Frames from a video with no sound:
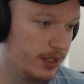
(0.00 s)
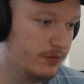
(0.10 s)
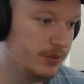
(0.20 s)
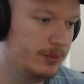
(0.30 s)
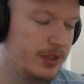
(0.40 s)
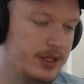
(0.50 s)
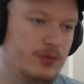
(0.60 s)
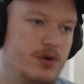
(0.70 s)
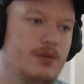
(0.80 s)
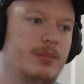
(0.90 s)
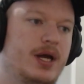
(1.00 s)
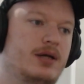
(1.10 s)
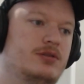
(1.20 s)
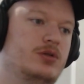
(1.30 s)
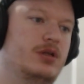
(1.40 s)
Hey everybody, Brendan here. Welcome
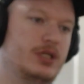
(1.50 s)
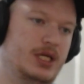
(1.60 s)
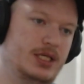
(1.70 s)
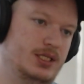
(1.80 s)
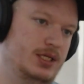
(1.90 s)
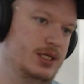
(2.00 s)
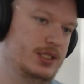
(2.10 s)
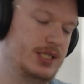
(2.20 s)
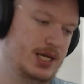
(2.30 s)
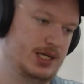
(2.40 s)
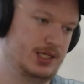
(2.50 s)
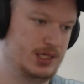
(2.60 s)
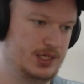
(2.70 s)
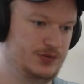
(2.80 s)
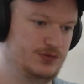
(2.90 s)
back to another Kings Indian Attack
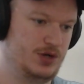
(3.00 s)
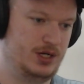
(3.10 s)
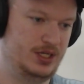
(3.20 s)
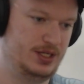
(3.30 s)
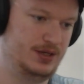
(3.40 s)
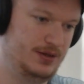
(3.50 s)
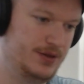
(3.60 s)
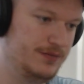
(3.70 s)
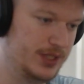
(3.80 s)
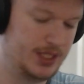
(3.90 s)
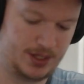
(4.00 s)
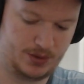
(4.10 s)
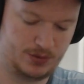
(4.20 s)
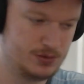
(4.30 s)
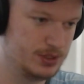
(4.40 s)
run
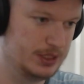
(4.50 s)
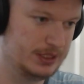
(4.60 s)
video,